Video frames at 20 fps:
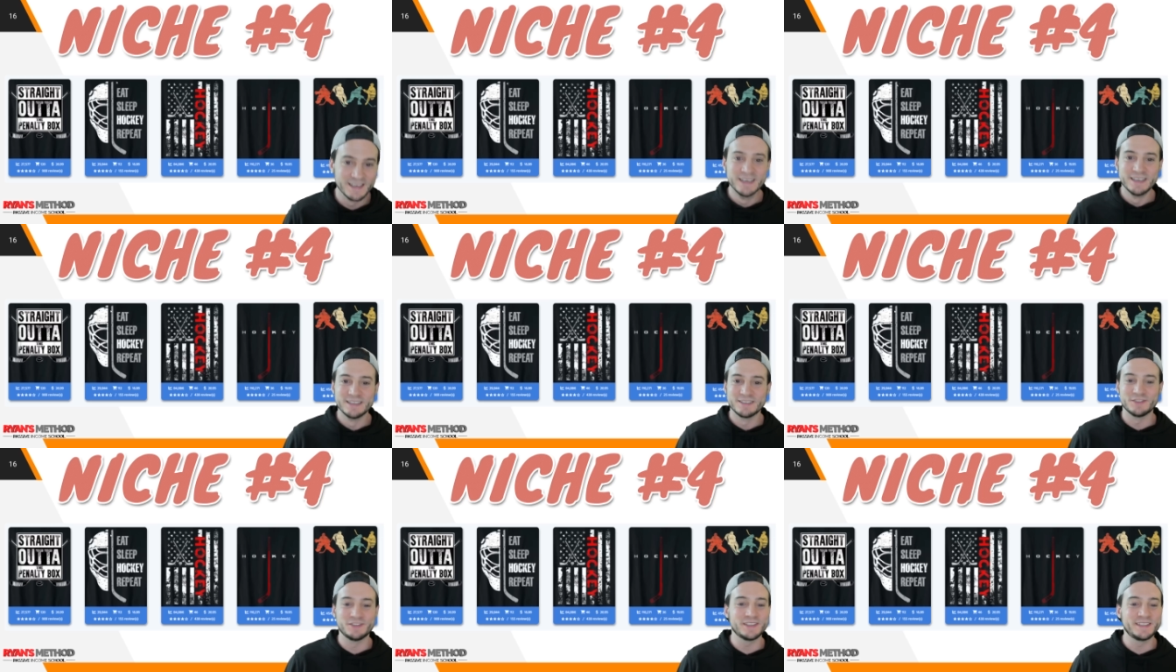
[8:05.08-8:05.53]

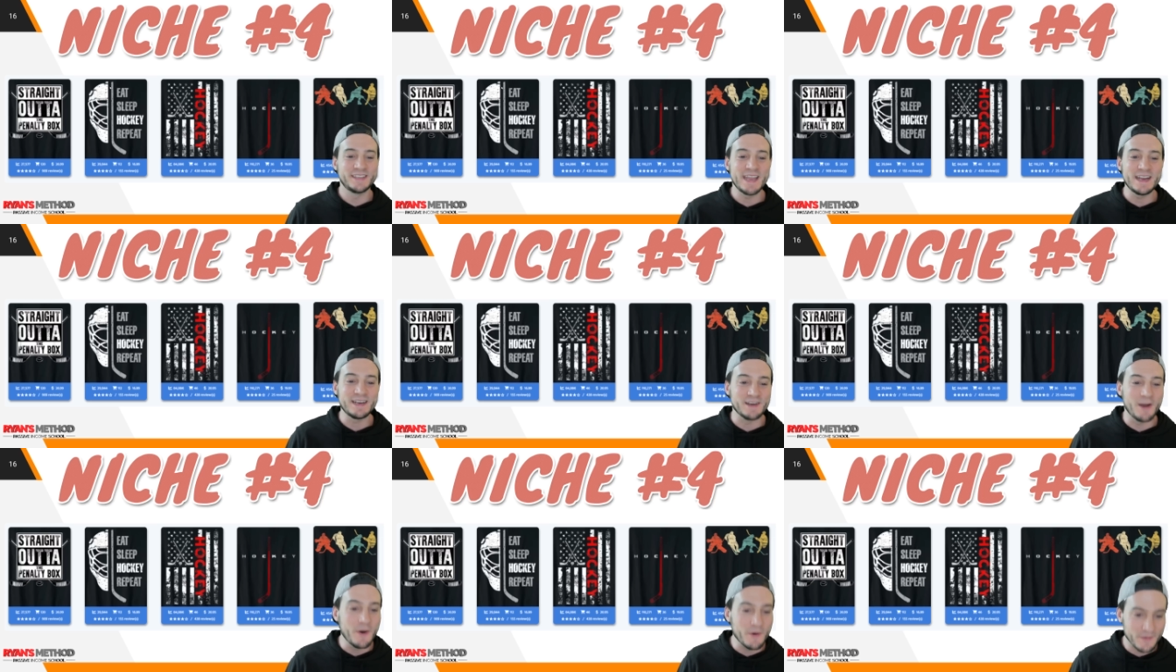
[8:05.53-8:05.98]
So just
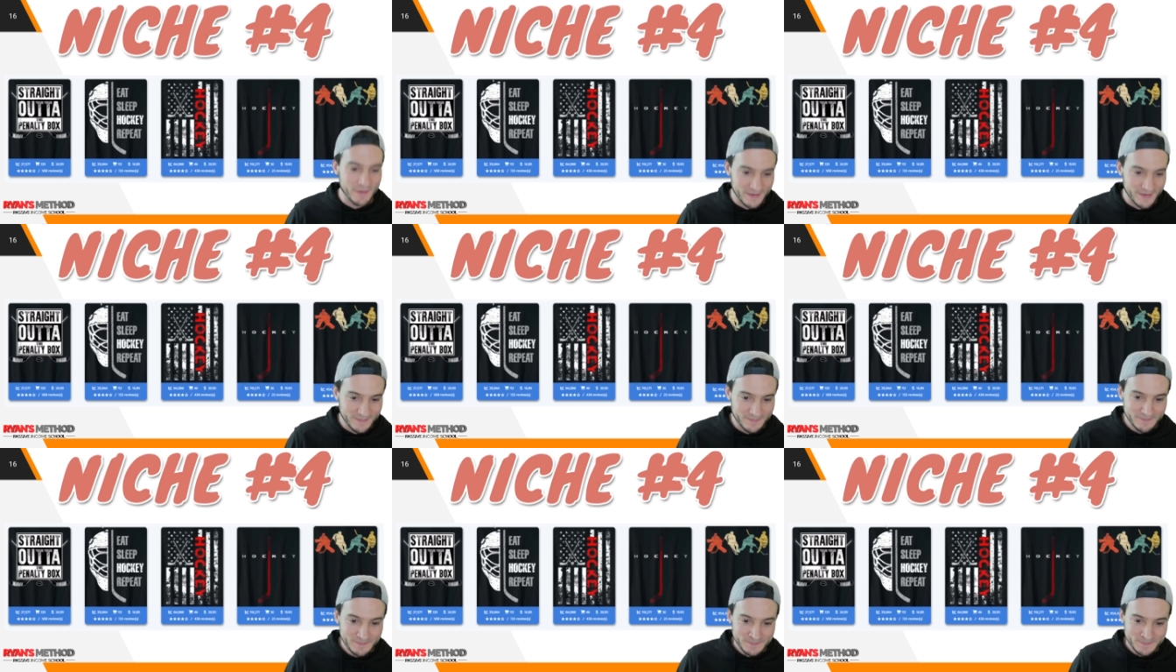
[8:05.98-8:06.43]
take note.
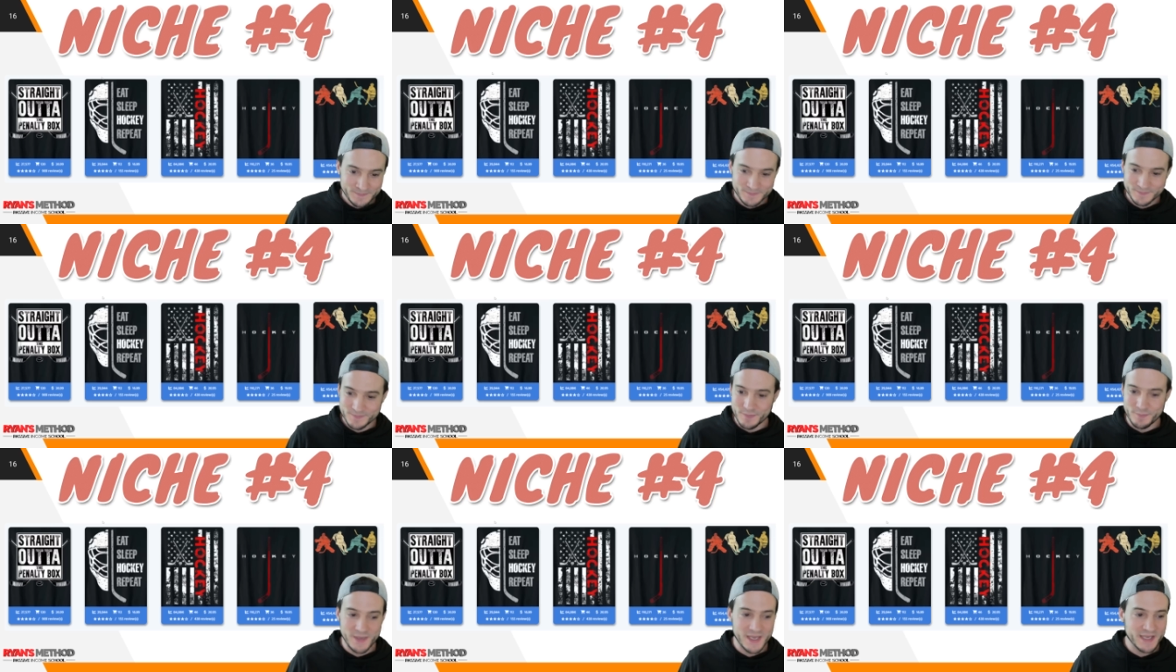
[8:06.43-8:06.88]

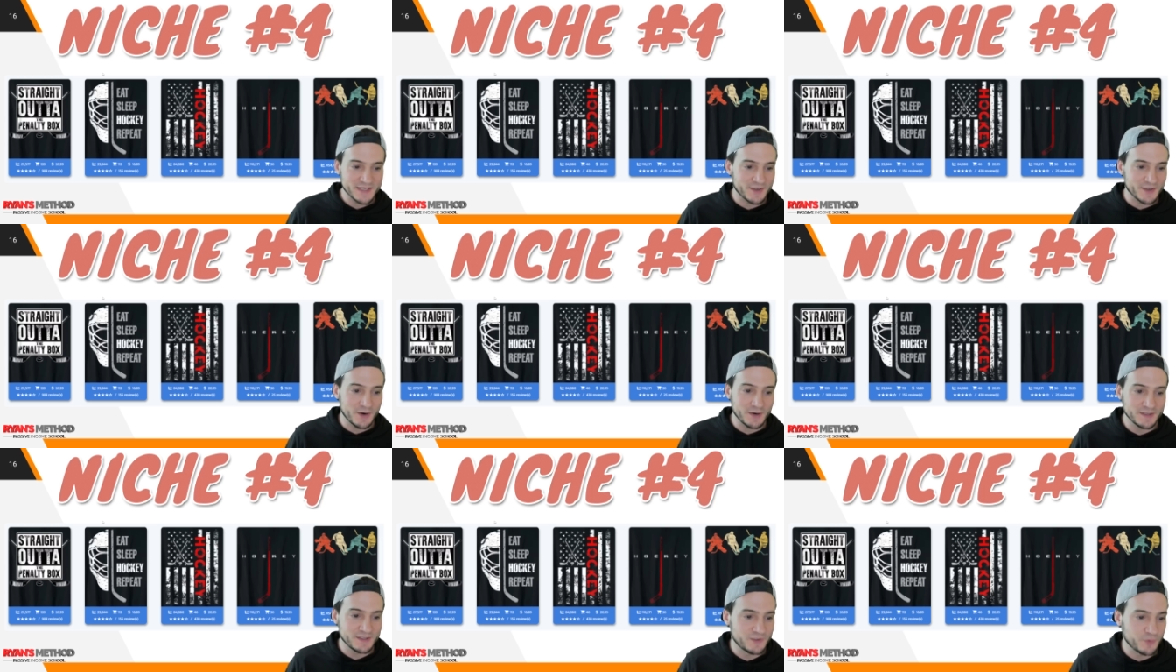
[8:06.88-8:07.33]
is
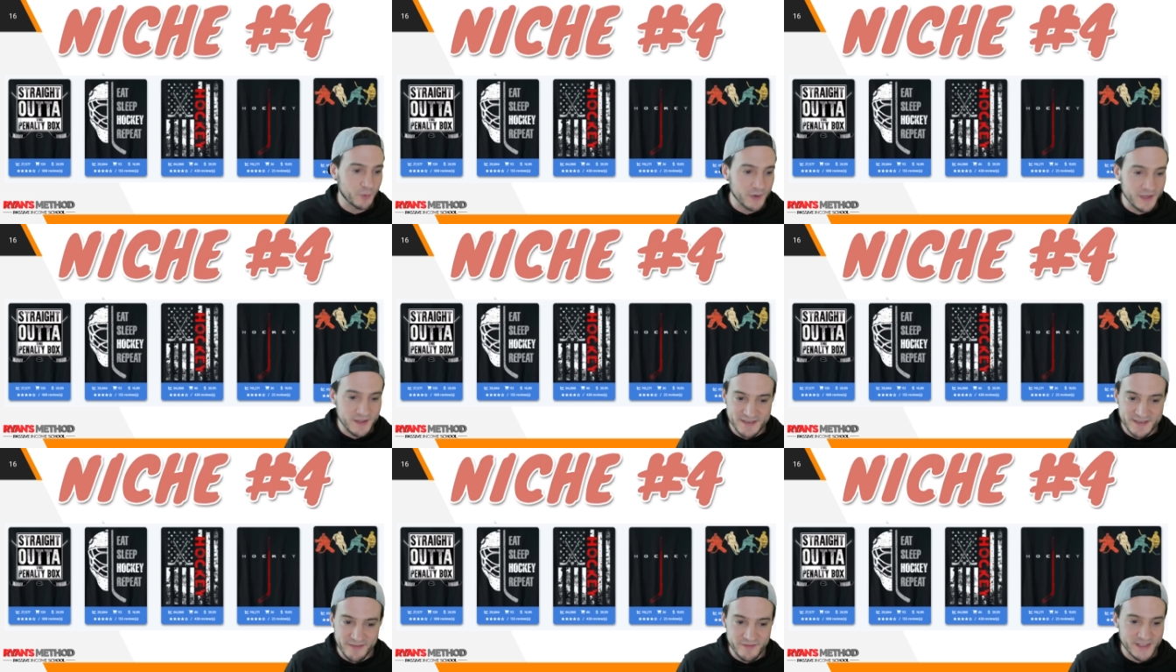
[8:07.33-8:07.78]

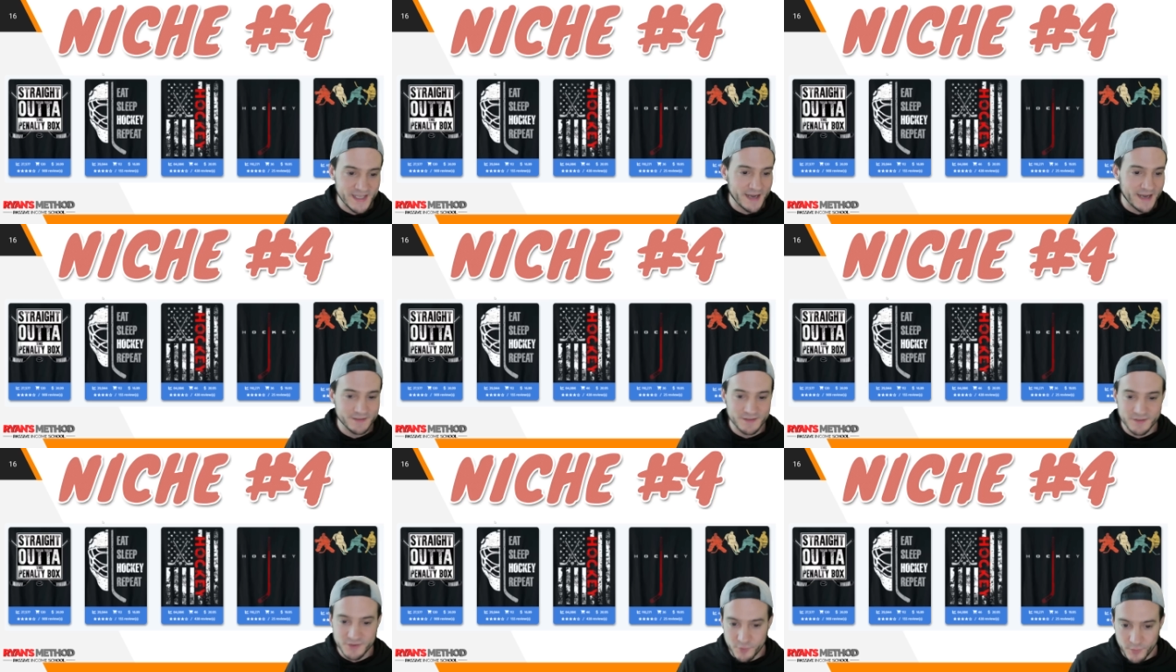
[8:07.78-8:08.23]

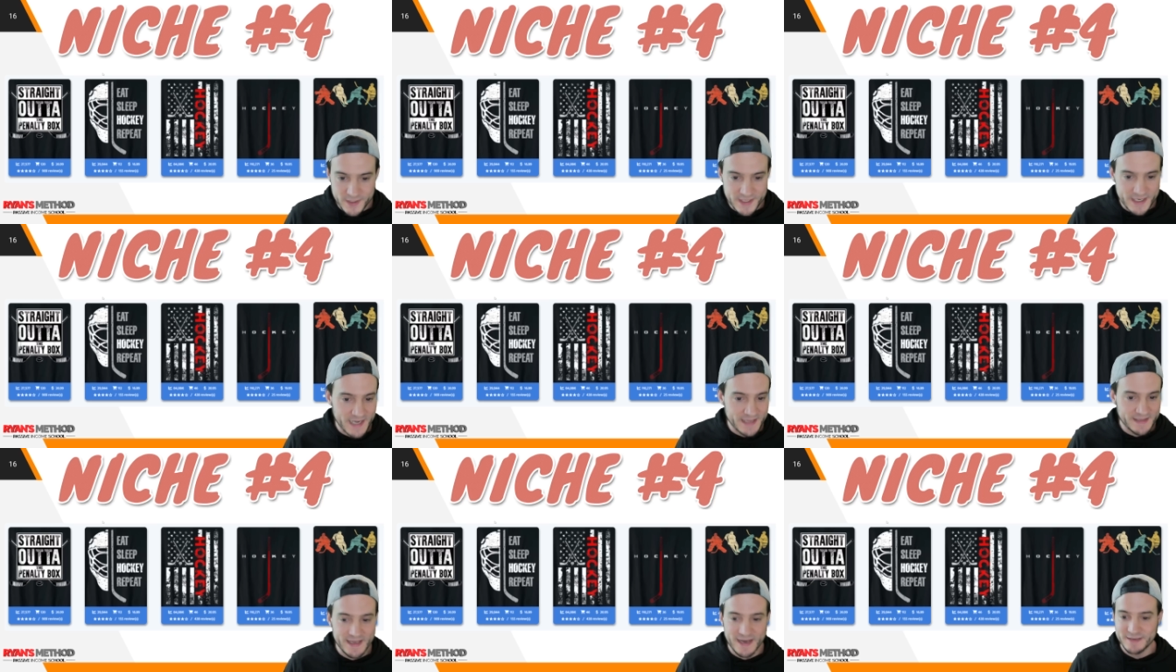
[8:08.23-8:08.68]
27,000,
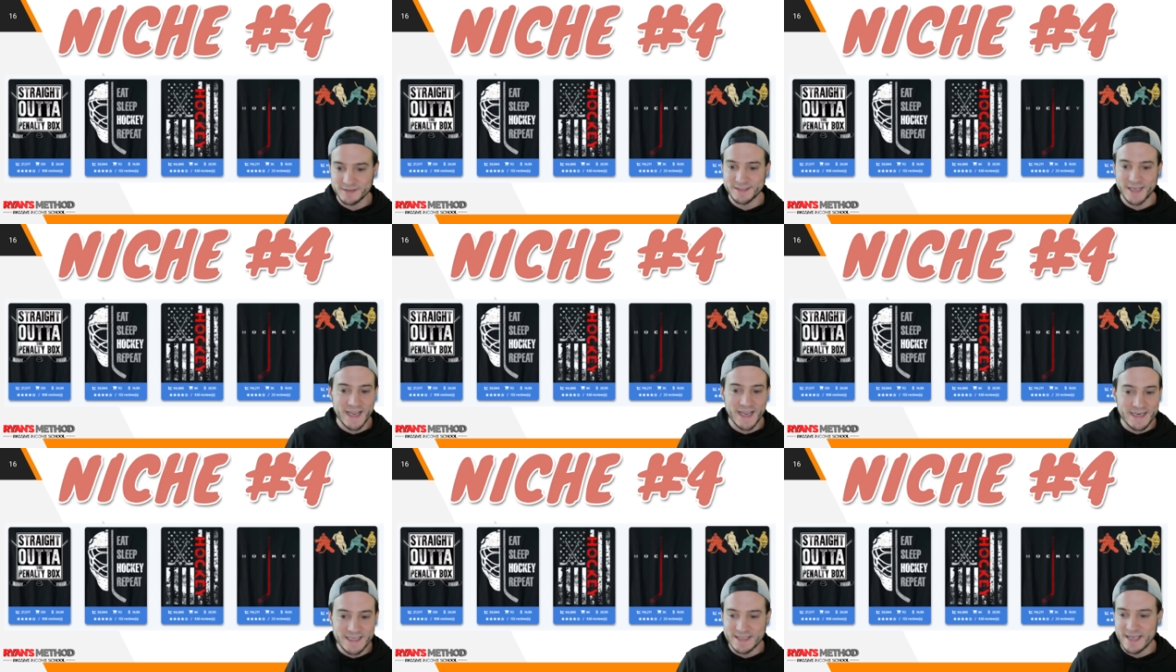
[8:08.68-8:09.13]

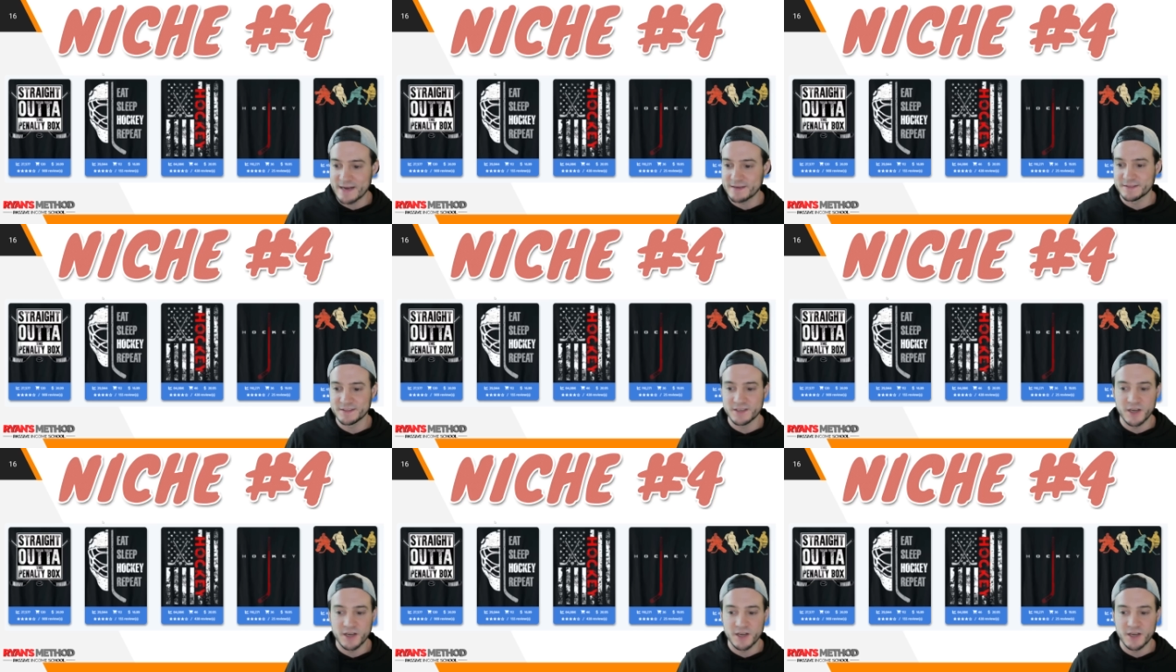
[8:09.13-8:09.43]
29,000, 80,000,